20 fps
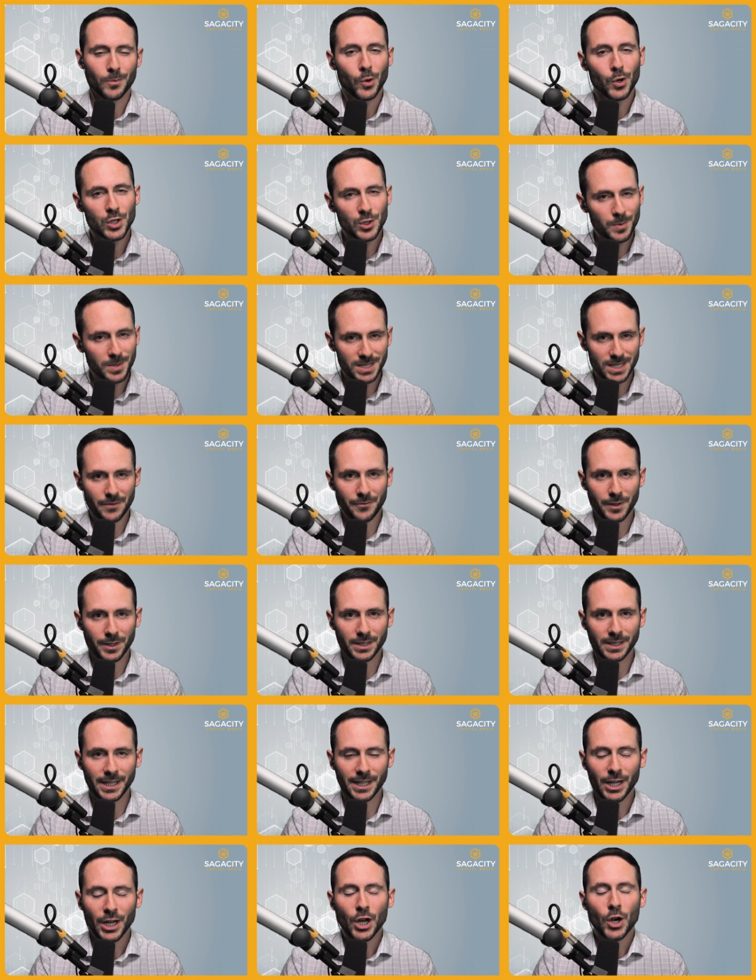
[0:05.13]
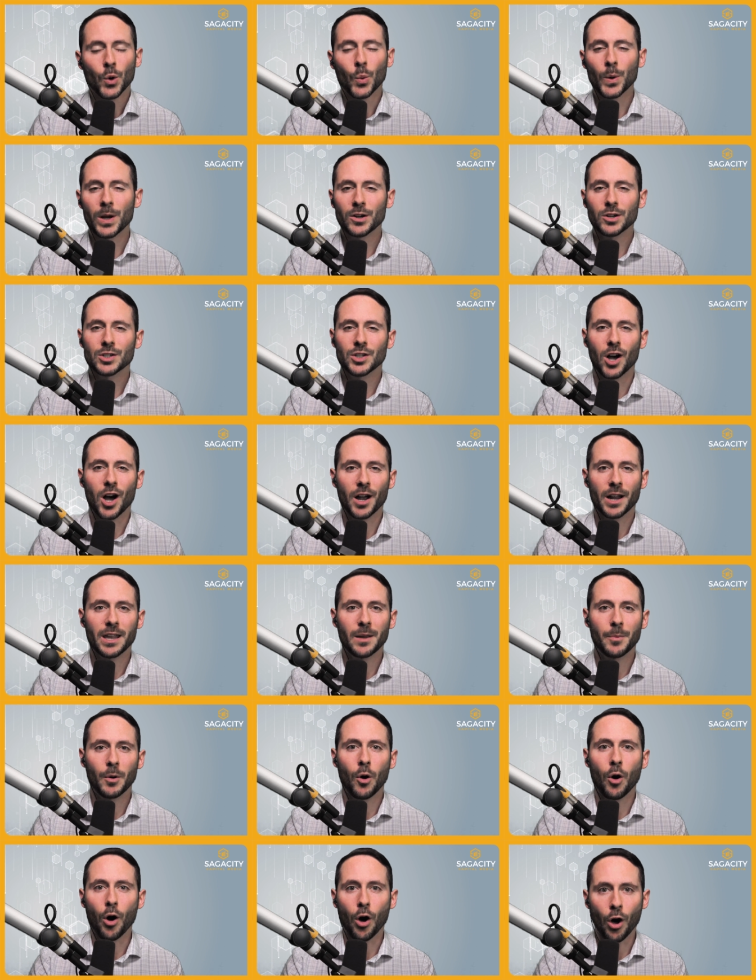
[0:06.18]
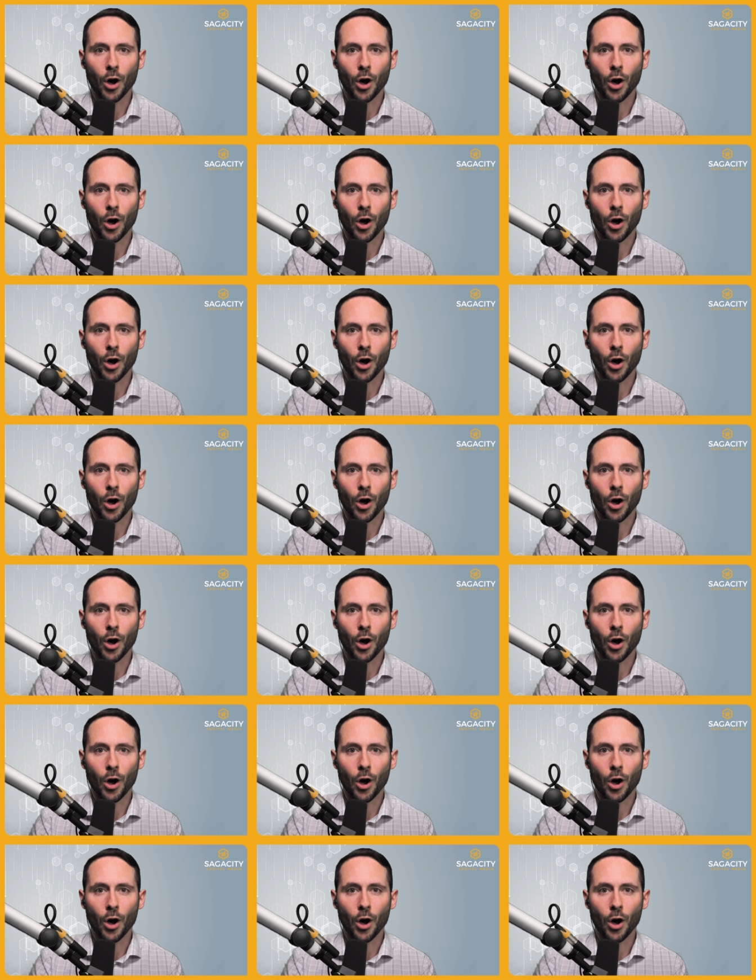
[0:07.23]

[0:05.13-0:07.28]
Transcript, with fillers: More specifically, we are talking about